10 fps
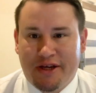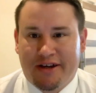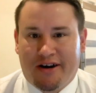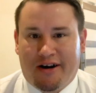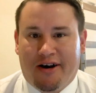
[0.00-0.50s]

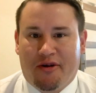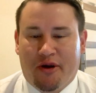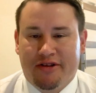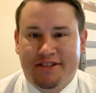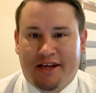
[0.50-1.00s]
week on
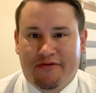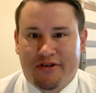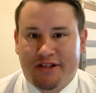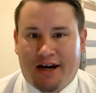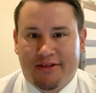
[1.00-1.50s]
Real Estate
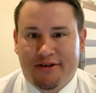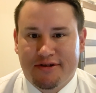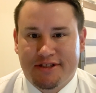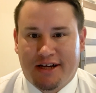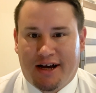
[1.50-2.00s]
for
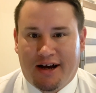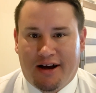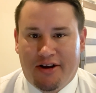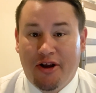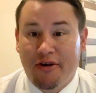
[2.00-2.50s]
Toddlers,
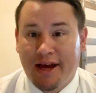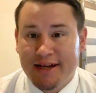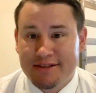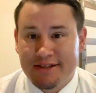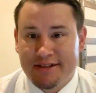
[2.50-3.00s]
no
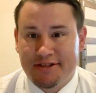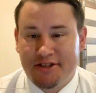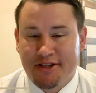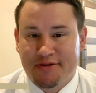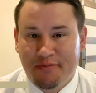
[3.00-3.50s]
guest, it's
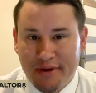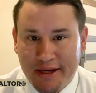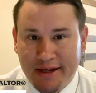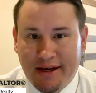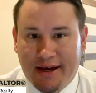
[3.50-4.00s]
just
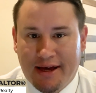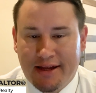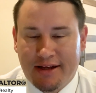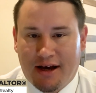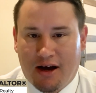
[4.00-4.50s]
me,
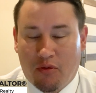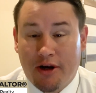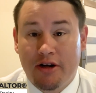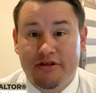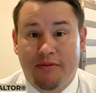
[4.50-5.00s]
and we're
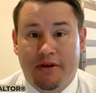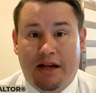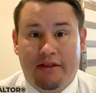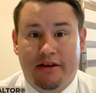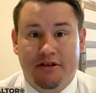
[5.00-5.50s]
gonna do something
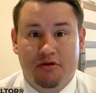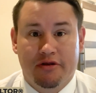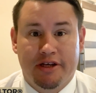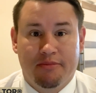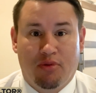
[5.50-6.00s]
that I think is
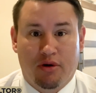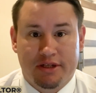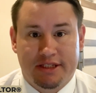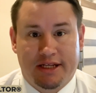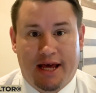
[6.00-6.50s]
really
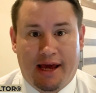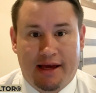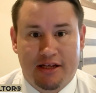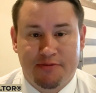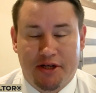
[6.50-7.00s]
important today,
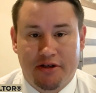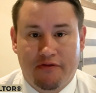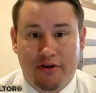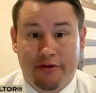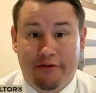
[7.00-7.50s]
especially
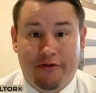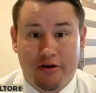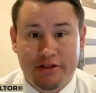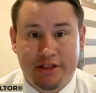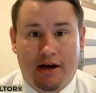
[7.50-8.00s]
for you
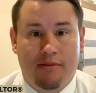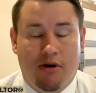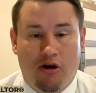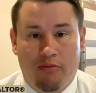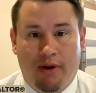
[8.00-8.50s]
first-time
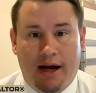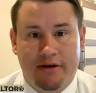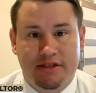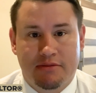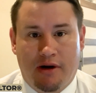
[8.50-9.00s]
home
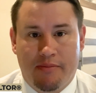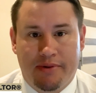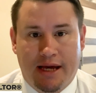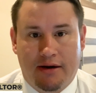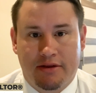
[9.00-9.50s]
buyers that might
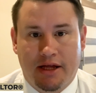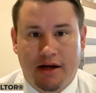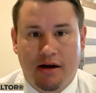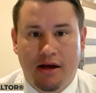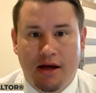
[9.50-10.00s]
be out
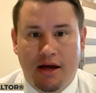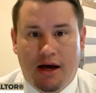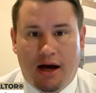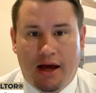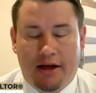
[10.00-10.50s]
there.
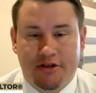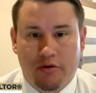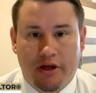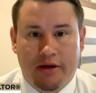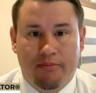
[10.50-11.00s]
It's a
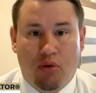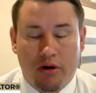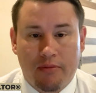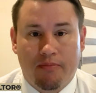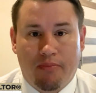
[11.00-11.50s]
really
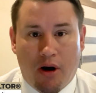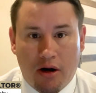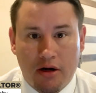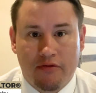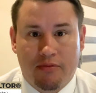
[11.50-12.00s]
important
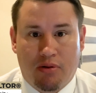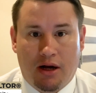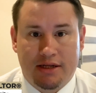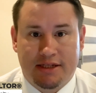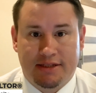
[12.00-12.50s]
part of the
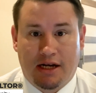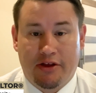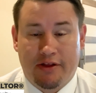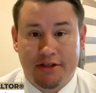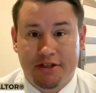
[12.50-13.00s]
process, and I
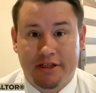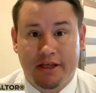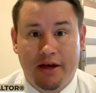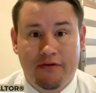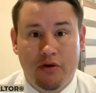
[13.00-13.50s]
think that's just to
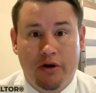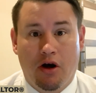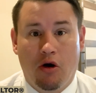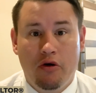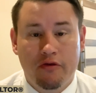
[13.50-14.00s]
give you an
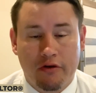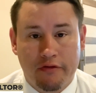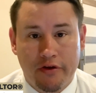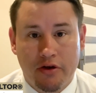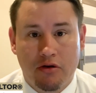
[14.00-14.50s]

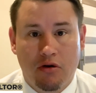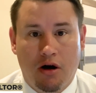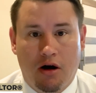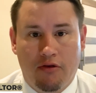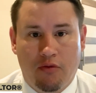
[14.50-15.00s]
overview
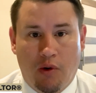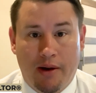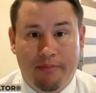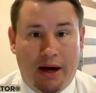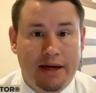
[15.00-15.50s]
of
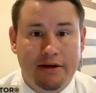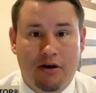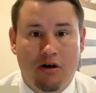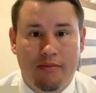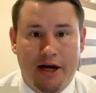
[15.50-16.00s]
what buying a
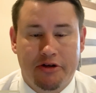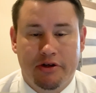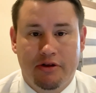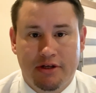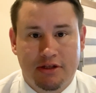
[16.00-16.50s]
home
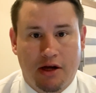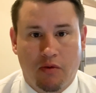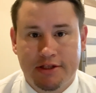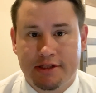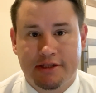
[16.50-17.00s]
actually looks like.
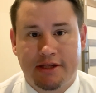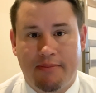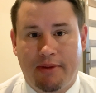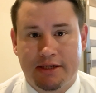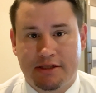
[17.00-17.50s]
What's the
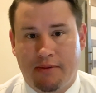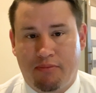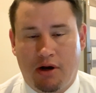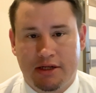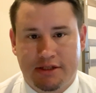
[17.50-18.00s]
step-by-step
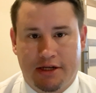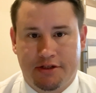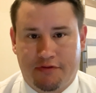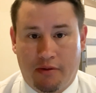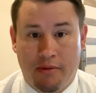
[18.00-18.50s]

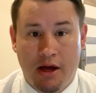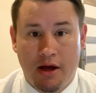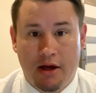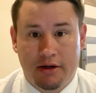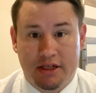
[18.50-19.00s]
process from
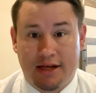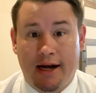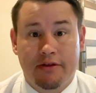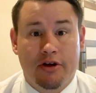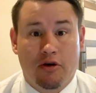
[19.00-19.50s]

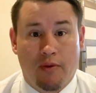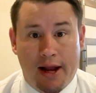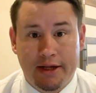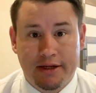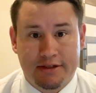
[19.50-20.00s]
deciding that you're
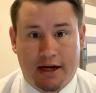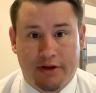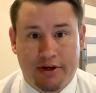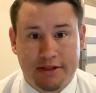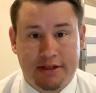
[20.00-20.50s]
ready,
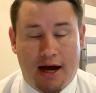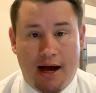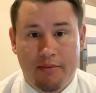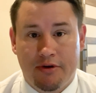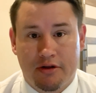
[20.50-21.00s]
deciding that it's
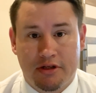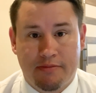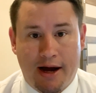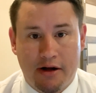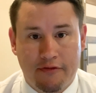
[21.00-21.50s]
time to
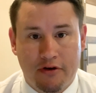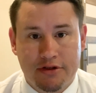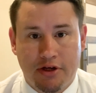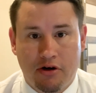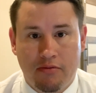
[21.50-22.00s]
buy your
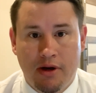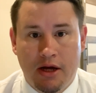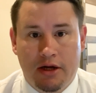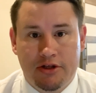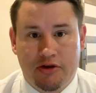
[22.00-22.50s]
first home,
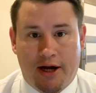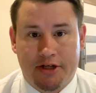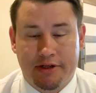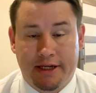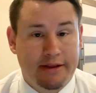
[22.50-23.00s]
to
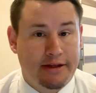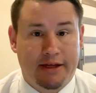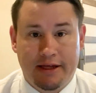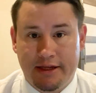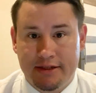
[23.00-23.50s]
actually getting the
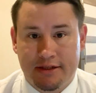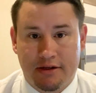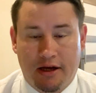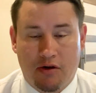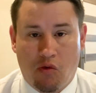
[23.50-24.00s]
keys
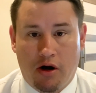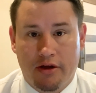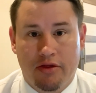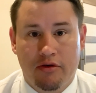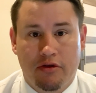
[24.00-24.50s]
and
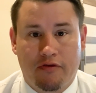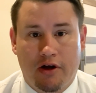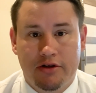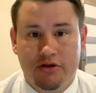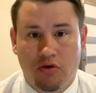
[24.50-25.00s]
walking through the
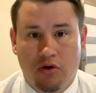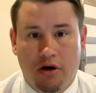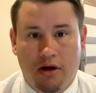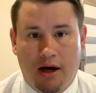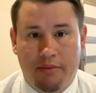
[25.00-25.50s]
front
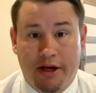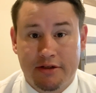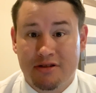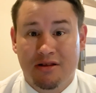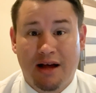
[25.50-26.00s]
door, because
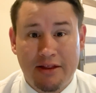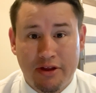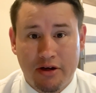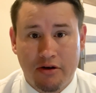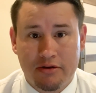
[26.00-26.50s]
there's a lot
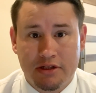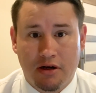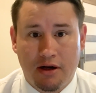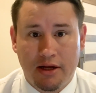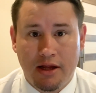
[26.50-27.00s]
that goes
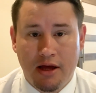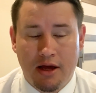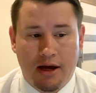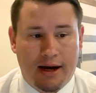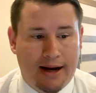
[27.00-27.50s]
on,
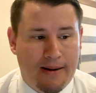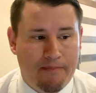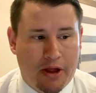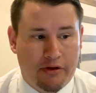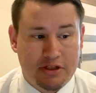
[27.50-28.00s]

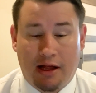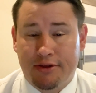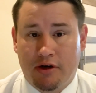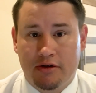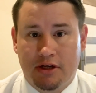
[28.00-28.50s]
and there's a lot
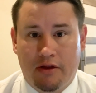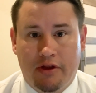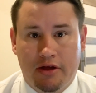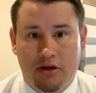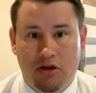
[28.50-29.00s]
that goes on
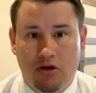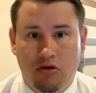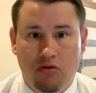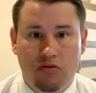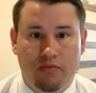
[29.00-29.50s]
that
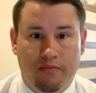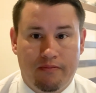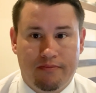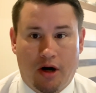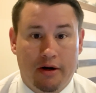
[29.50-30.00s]
you
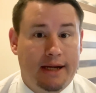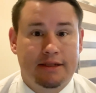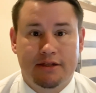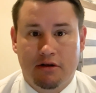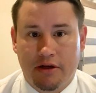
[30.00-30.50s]
aren't
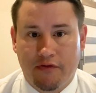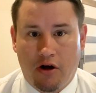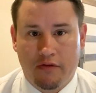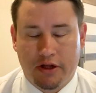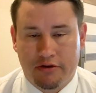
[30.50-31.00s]
necessarily
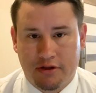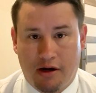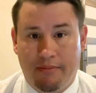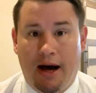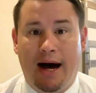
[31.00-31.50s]
involved in. There's a
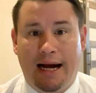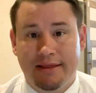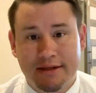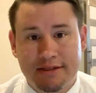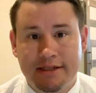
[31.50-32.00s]
lot of
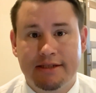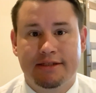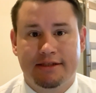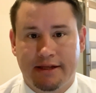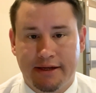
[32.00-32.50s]
behind the
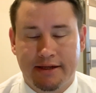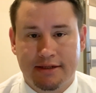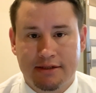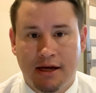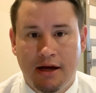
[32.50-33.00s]
scenes things